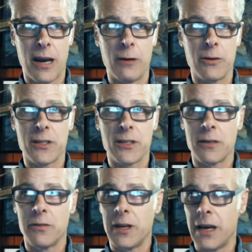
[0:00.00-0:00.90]
I always think of
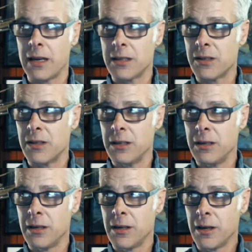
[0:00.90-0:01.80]
it as
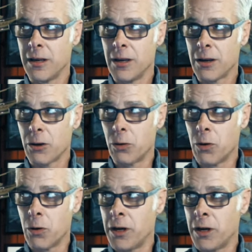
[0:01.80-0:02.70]
the
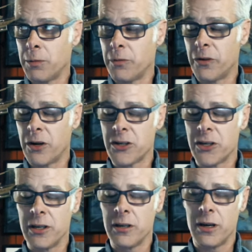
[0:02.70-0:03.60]
grown-up
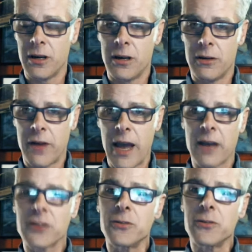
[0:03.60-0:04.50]
version of
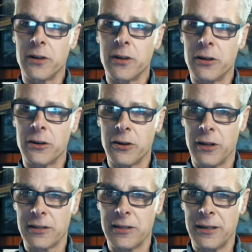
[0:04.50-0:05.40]
action figure
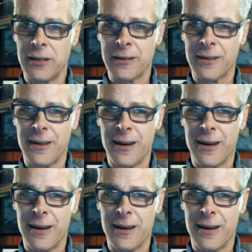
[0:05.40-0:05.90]
collecting.